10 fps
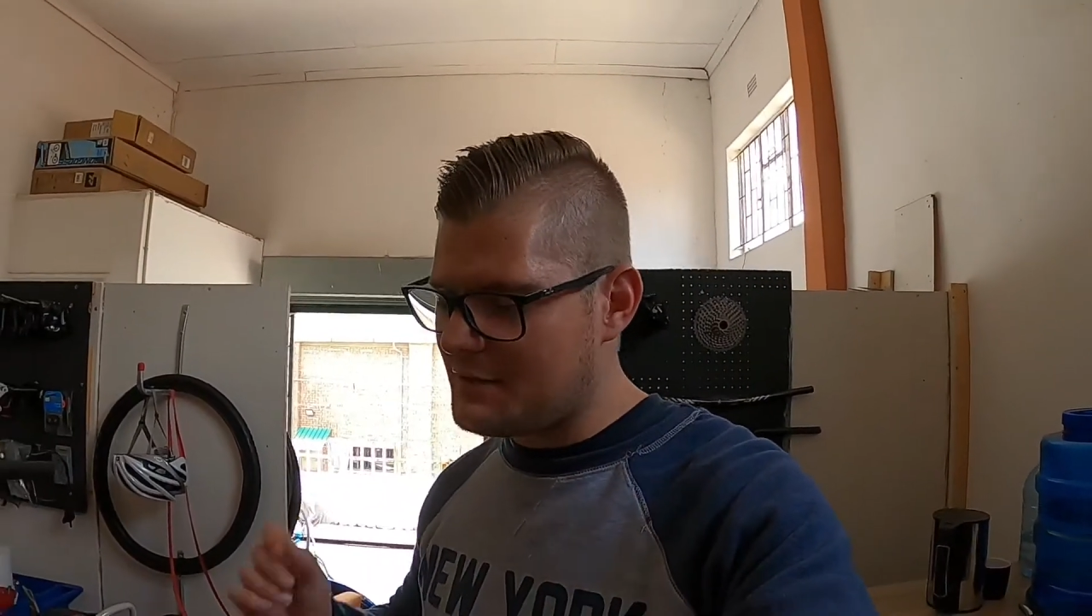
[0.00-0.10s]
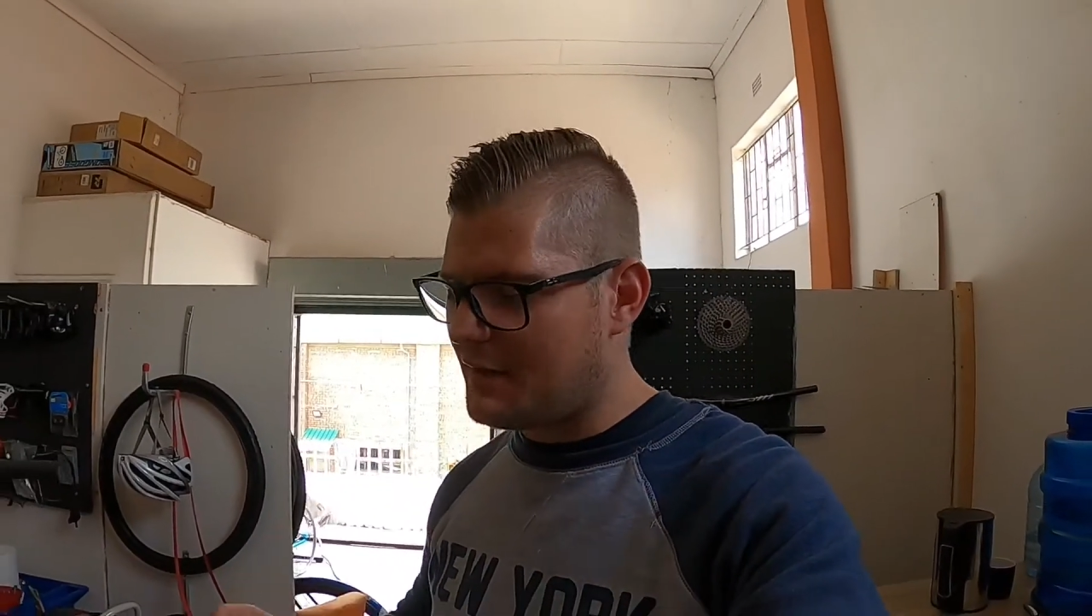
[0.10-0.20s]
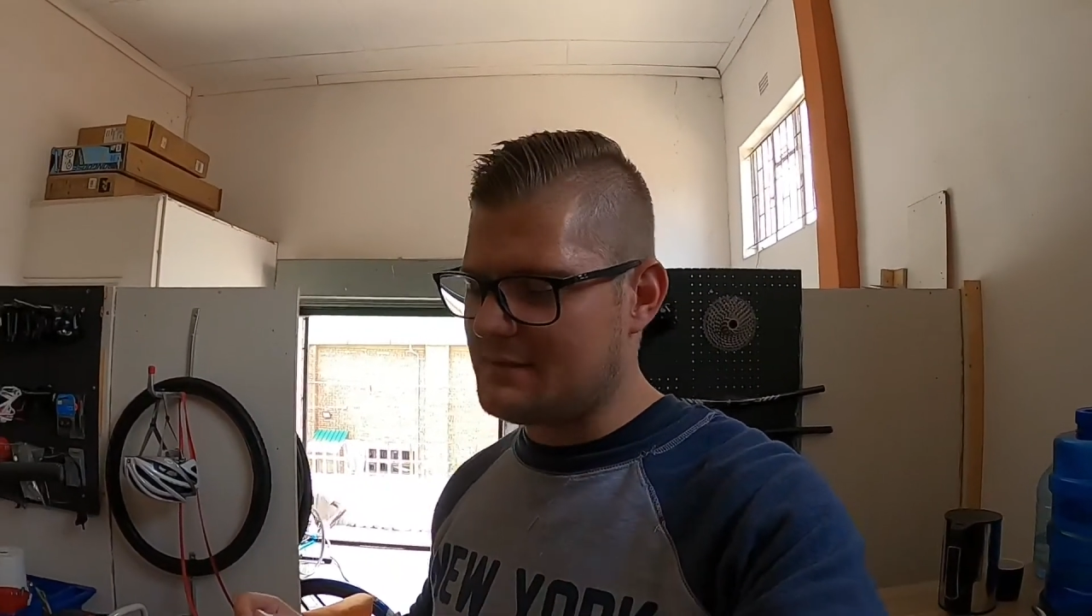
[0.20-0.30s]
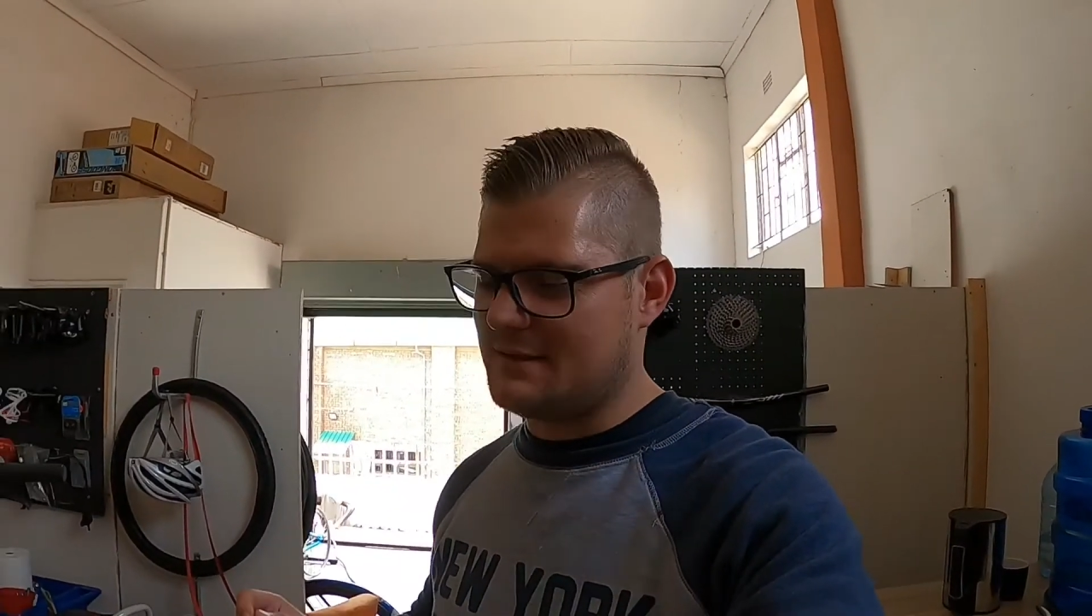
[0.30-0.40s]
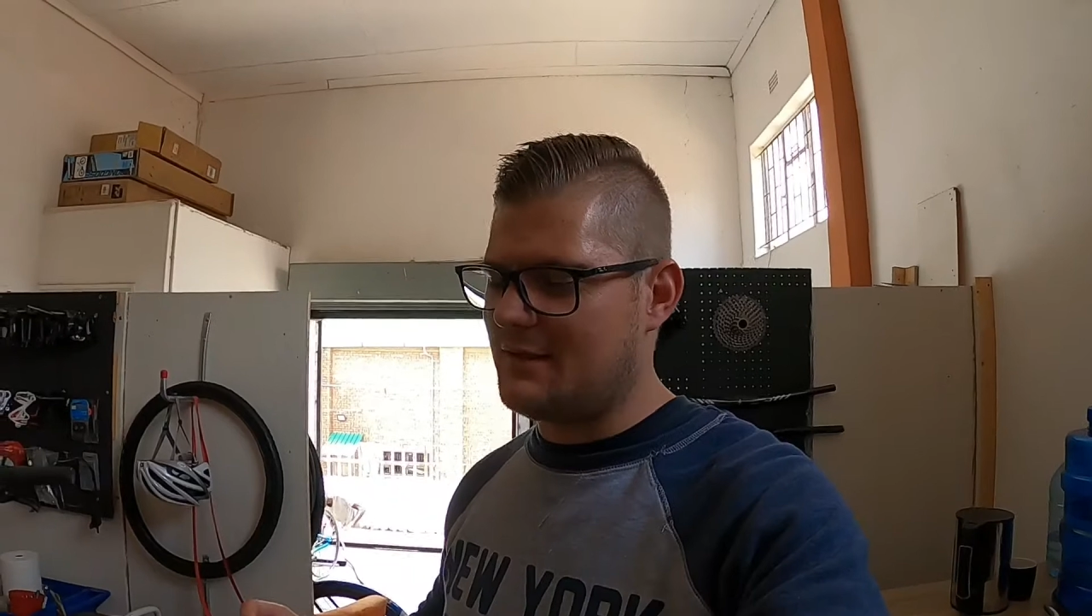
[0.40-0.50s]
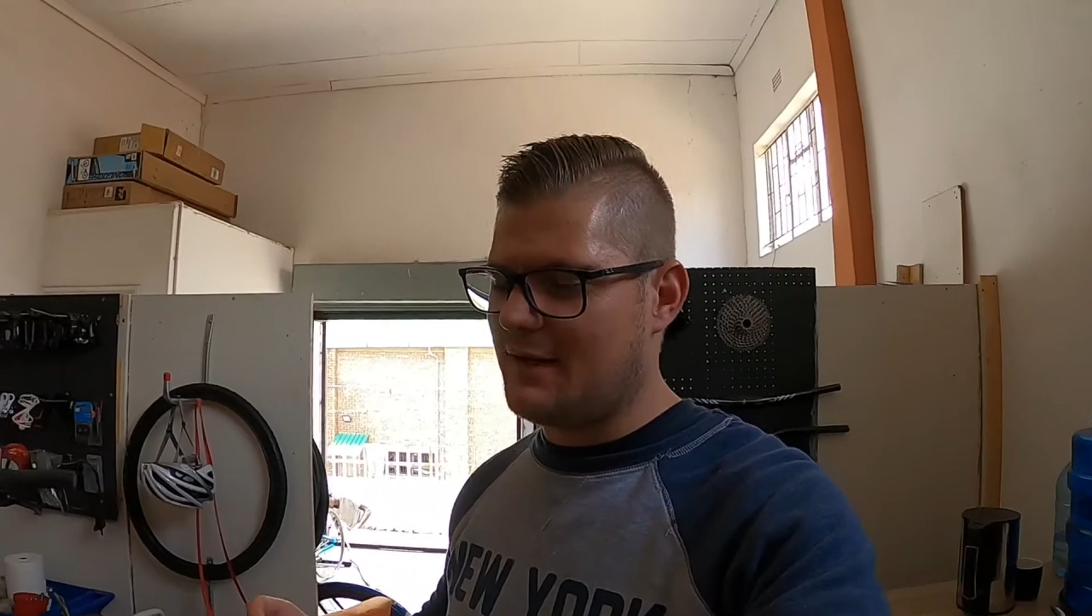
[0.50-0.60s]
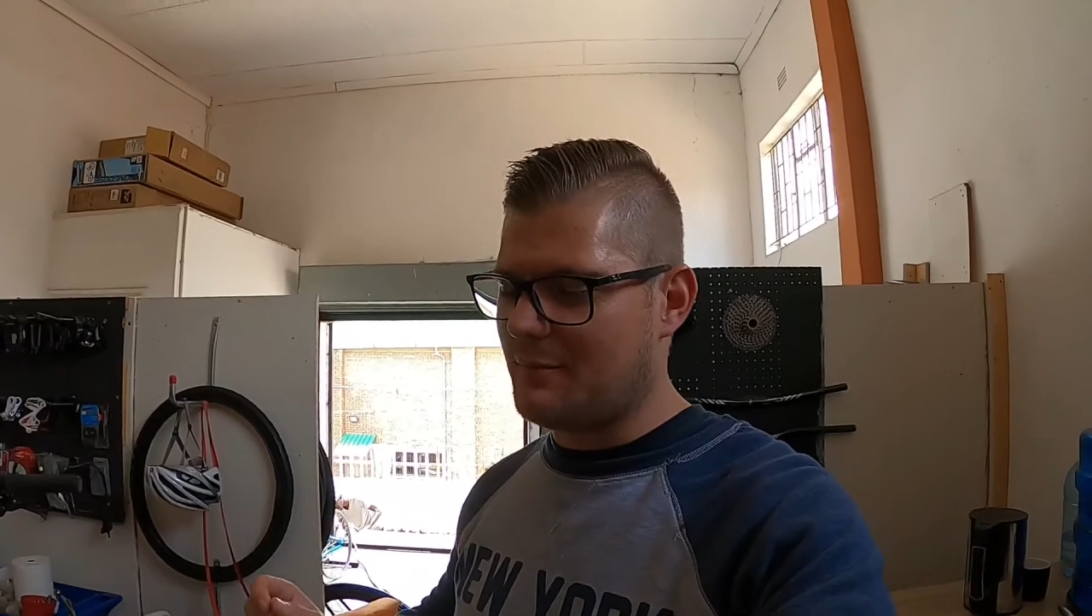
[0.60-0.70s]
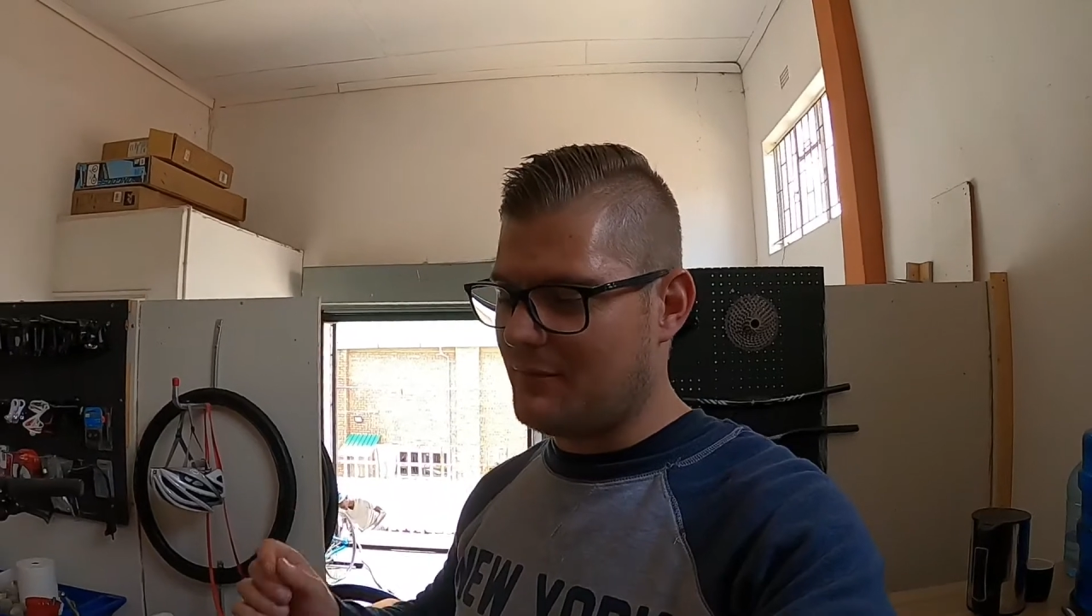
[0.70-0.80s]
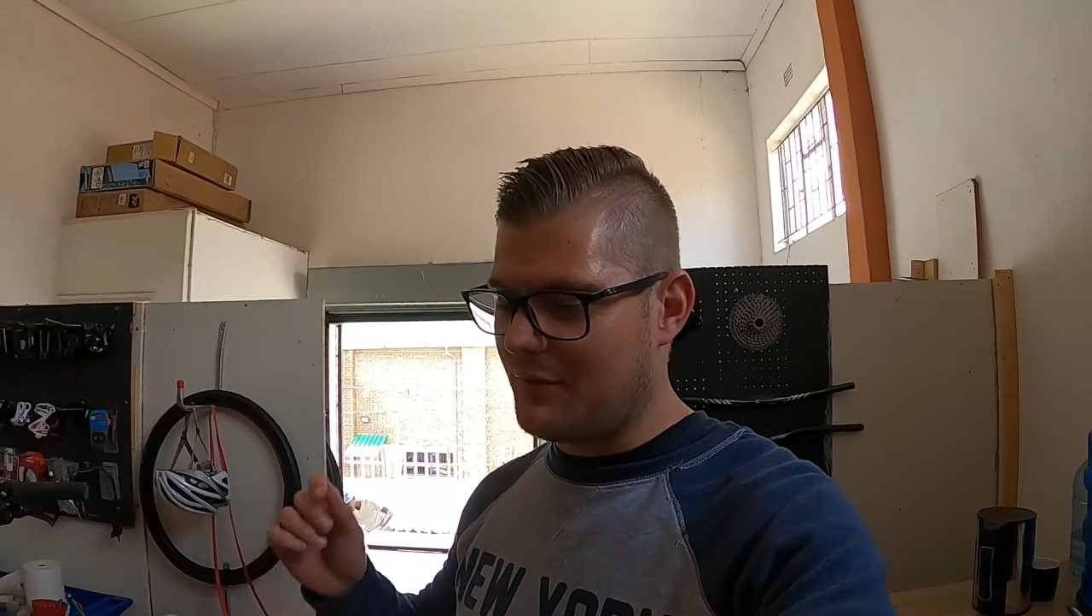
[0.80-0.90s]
as you guys know,